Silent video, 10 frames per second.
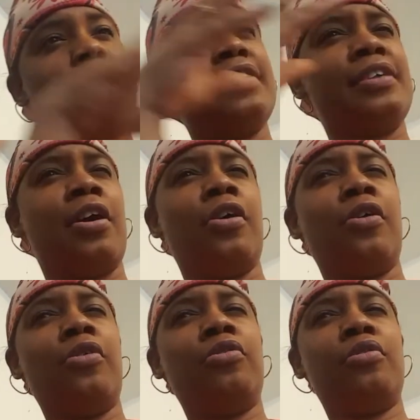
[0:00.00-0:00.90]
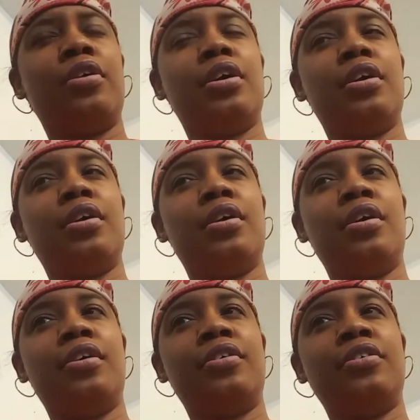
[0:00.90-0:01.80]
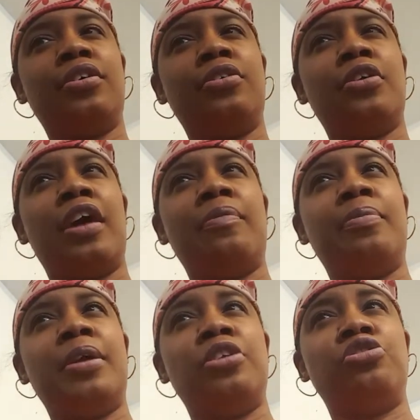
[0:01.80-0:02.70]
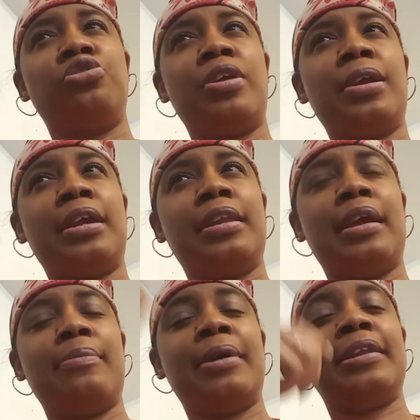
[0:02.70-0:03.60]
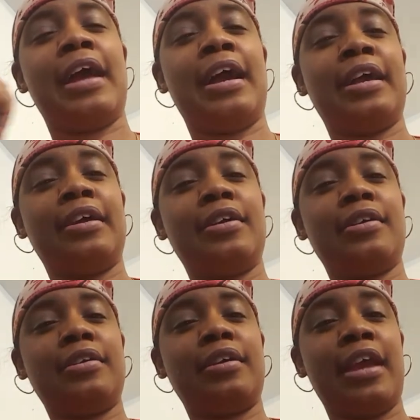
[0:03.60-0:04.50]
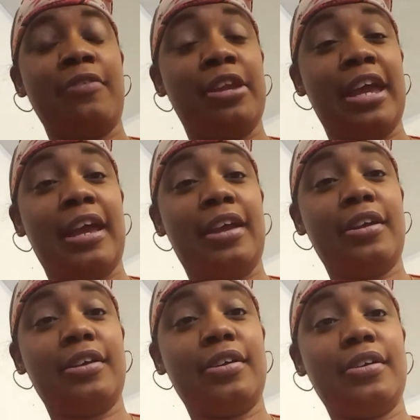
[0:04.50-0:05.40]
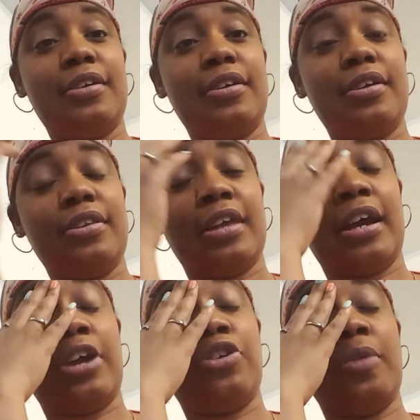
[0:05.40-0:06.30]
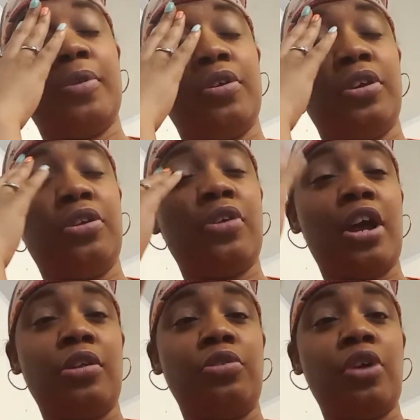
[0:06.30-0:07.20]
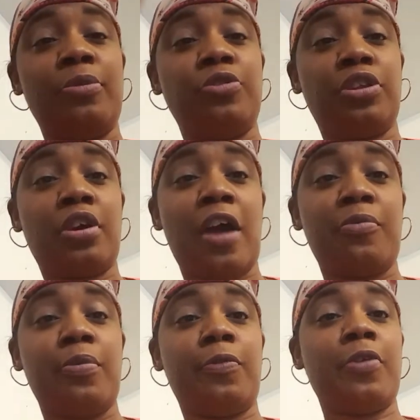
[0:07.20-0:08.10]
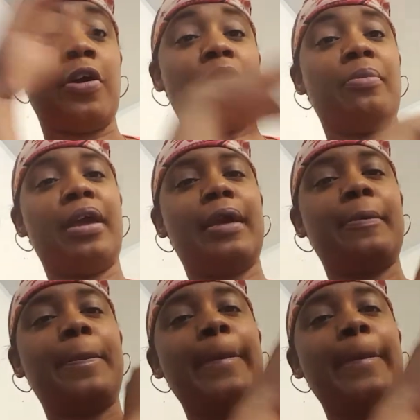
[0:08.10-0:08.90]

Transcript: So, you know, I've been drinking it, but not every day, like I normally do. You know, I normally drink the coffee before I go to bed.